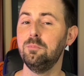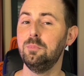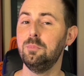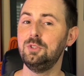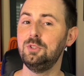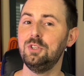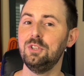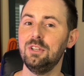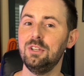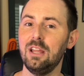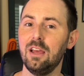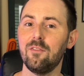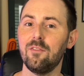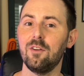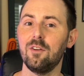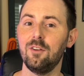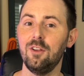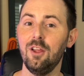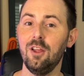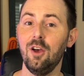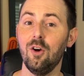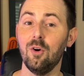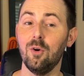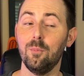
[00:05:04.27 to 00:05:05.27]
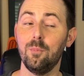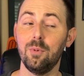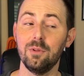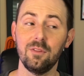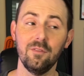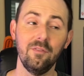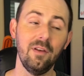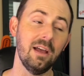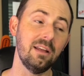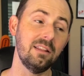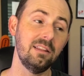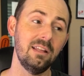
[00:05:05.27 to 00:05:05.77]
but you never know. But the
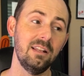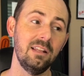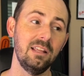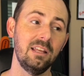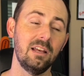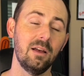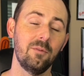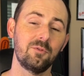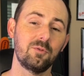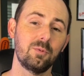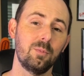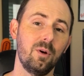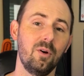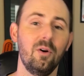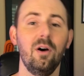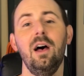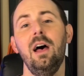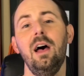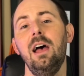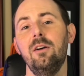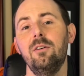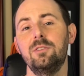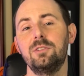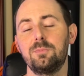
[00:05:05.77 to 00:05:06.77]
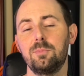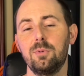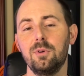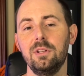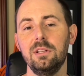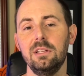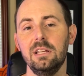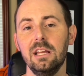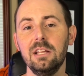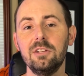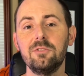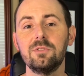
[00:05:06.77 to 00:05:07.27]
fact that he comes from Ohio is
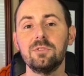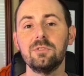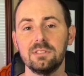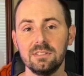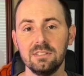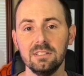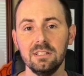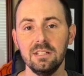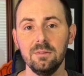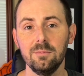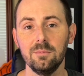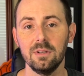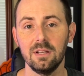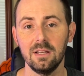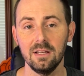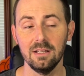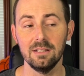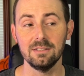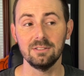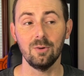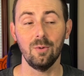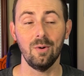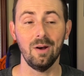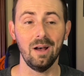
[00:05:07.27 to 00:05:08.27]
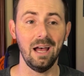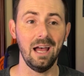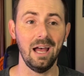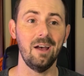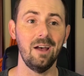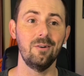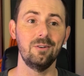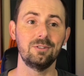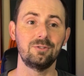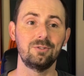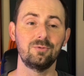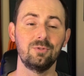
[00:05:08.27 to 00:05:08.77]
pretty interesting because
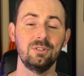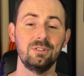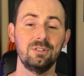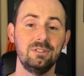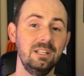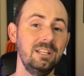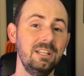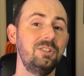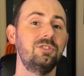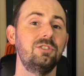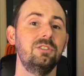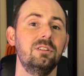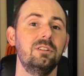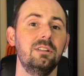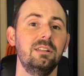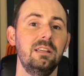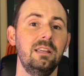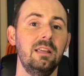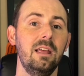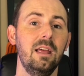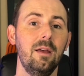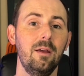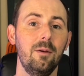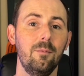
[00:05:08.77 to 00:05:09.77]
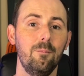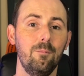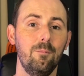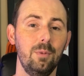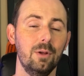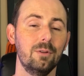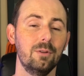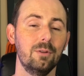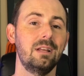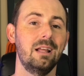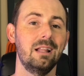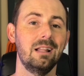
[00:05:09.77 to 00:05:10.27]
Ohio has traditionally
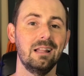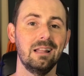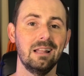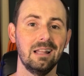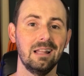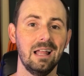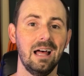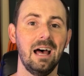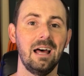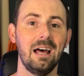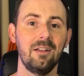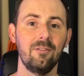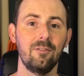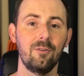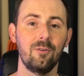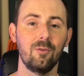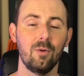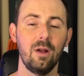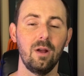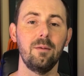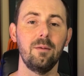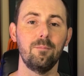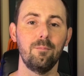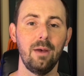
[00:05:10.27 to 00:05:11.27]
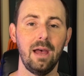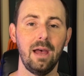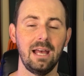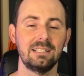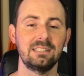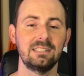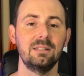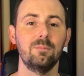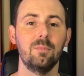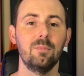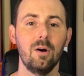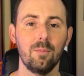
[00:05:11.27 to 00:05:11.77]
built a lot of great
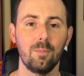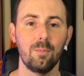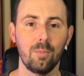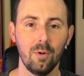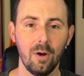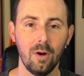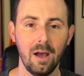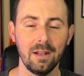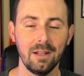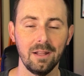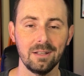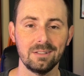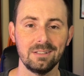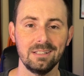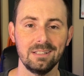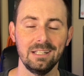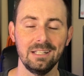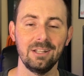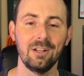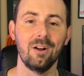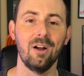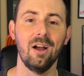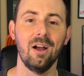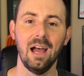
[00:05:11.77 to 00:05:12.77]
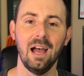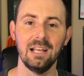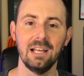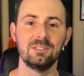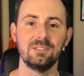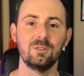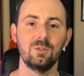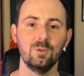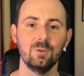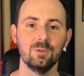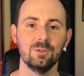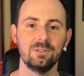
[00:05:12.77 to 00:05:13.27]
basketball products in their high
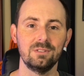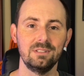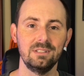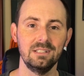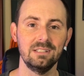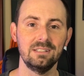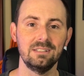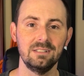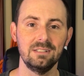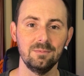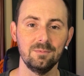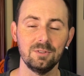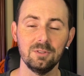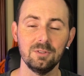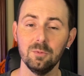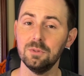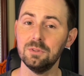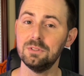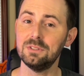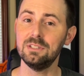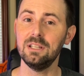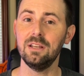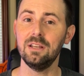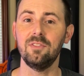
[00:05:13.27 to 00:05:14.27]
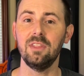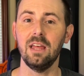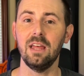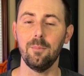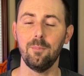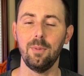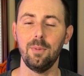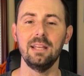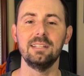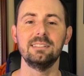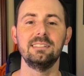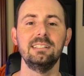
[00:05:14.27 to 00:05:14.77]
school system. So we'll see if that
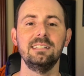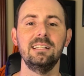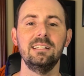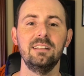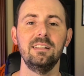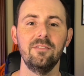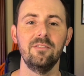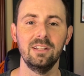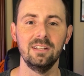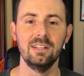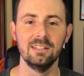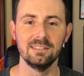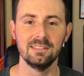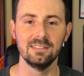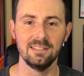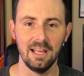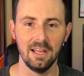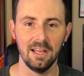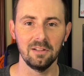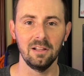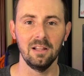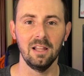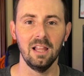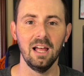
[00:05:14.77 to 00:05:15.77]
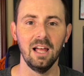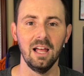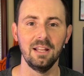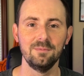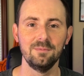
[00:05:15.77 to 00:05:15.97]
pays any dividends down the line.